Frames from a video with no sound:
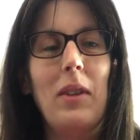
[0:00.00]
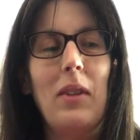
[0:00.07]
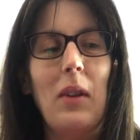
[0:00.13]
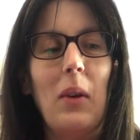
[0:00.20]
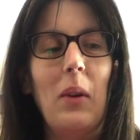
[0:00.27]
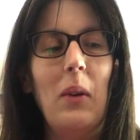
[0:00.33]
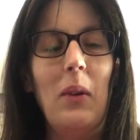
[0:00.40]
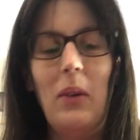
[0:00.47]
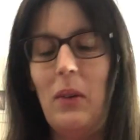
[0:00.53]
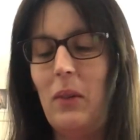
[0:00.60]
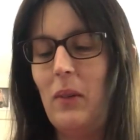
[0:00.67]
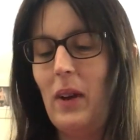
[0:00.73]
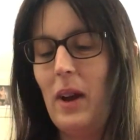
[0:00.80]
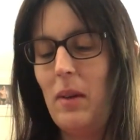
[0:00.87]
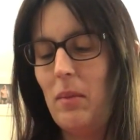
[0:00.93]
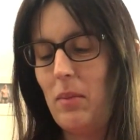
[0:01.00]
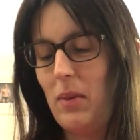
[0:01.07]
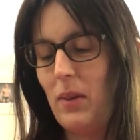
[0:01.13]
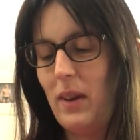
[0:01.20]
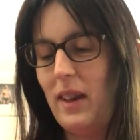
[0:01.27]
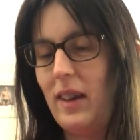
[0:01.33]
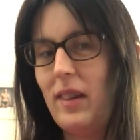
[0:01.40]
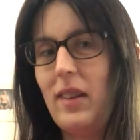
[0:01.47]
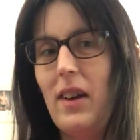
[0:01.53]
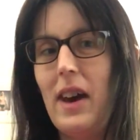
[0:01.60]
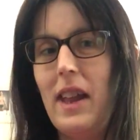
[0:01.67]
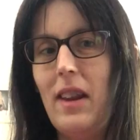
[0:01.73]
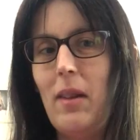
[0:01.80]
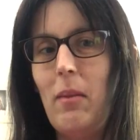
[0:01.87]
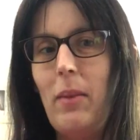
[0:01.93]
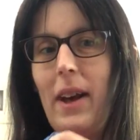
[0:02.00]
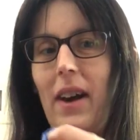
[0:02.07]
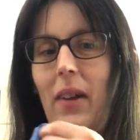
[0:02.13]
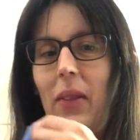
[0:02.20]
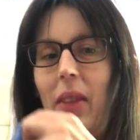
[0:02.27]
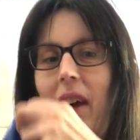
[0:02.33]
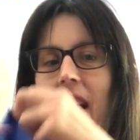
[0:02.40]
so I'm pretty excited about